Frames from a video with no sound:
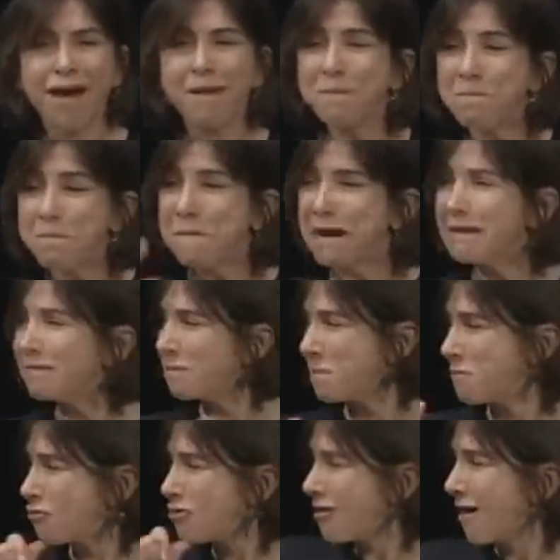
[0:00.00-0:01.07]
they weren't often
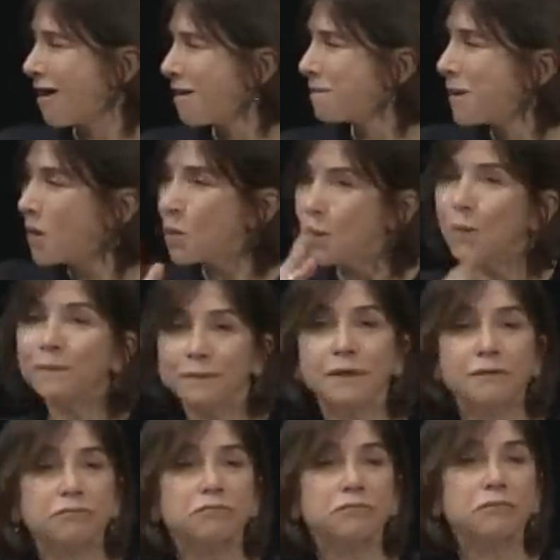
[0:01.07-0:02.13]
challenged by
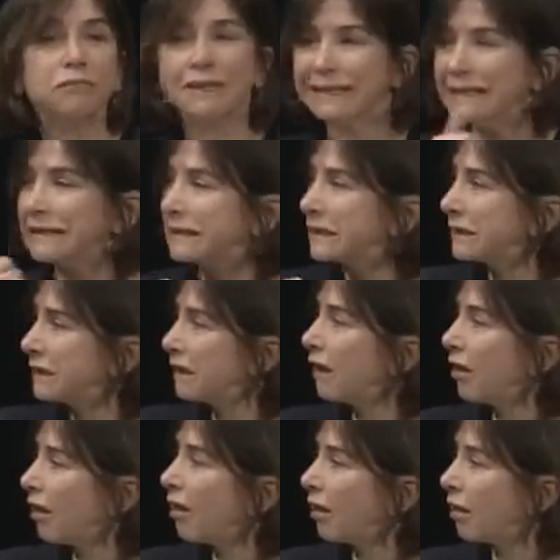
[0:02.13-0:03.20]
women. You know, oftentimes
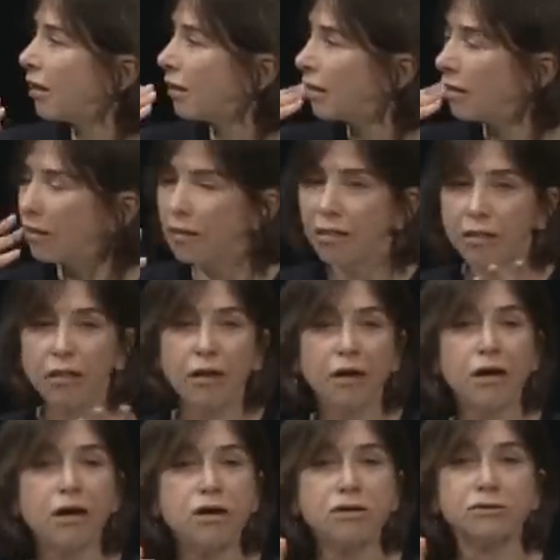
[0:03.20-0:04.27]
women just
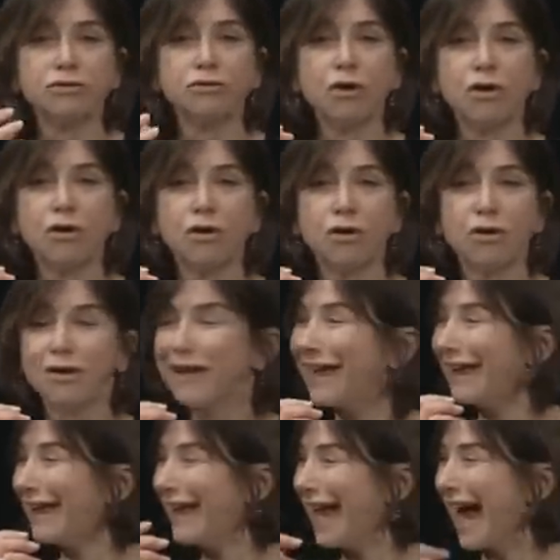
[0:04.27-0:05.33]
followed their lead and still do to
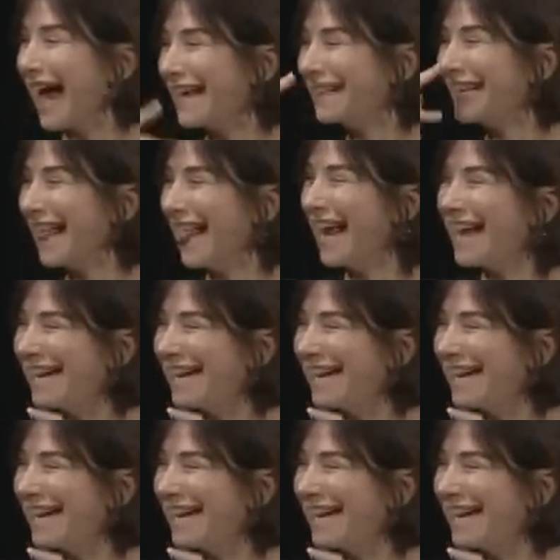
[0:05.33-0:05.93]
this day.